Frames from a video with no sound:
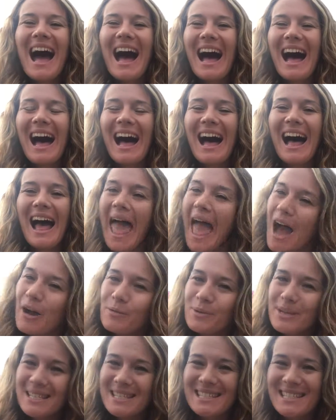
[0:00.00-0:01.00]
how
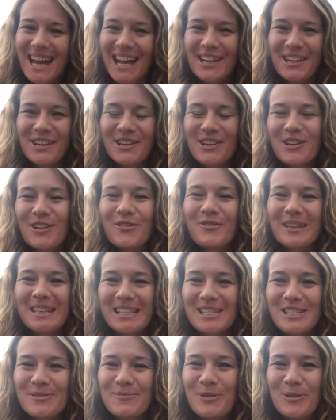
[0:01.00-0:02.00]
we started it off in
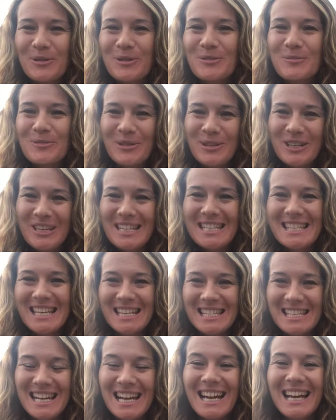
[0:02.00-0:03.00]
a small community
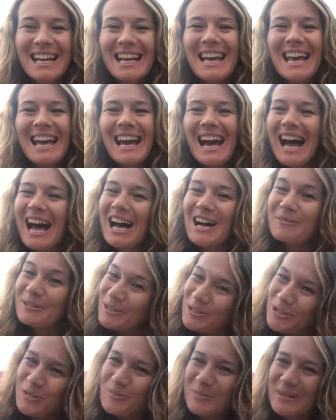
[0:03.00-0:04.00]
centre
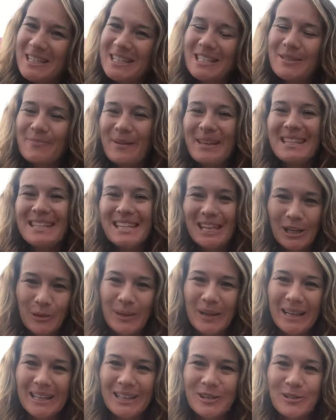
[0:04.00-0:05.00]
with 2 participants, and it
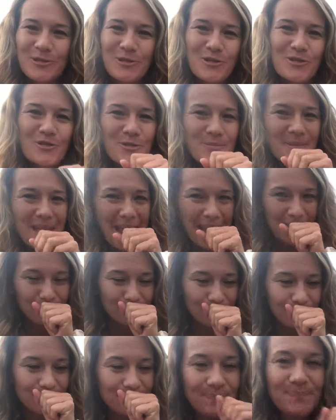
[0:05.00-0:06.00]
quickly grew from there.
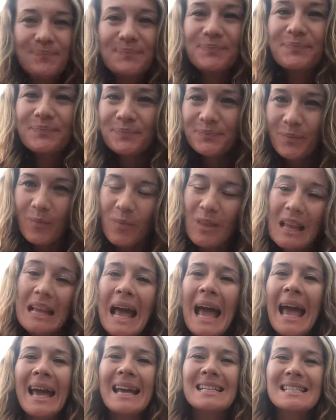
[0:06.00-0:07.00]

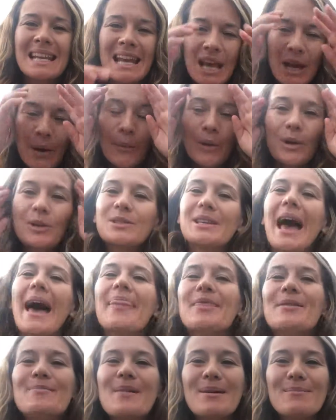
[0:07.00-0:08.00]
And we also
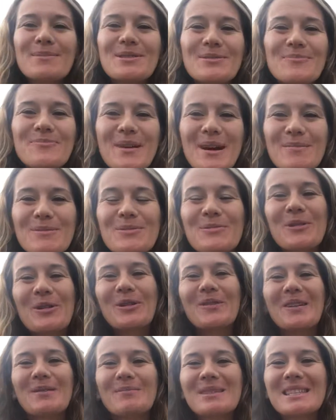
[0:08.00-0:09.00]
had the Mums and Bubs
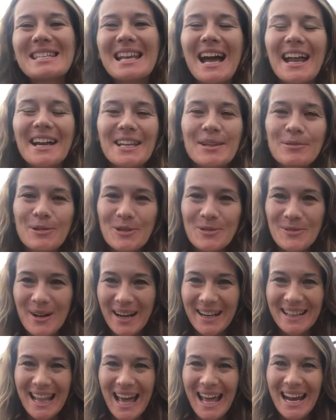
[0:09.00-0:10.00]
program starting, and we were
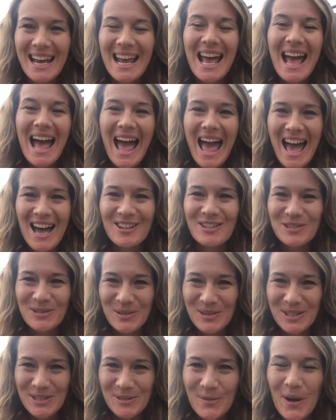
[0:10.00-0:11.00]
running that
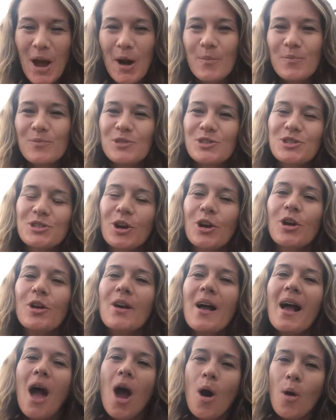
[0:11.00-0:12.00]
outdoors as well. So
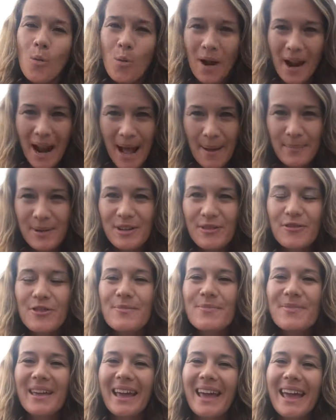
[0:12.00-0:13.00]
what happened
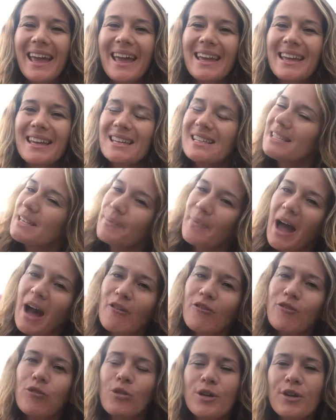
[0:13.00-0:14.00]
from there is
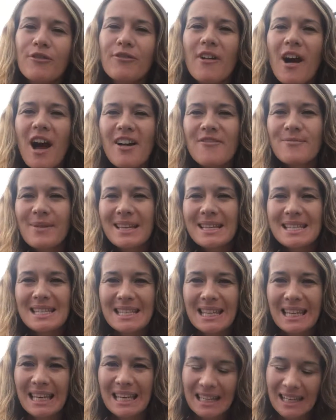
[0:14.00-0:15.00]
about 4 to 5
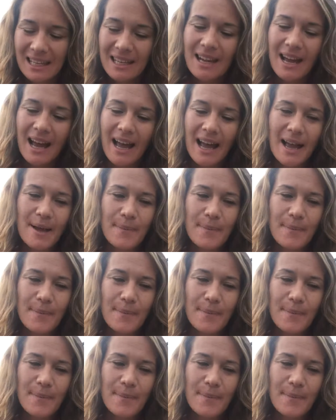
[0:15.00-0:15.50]
months in,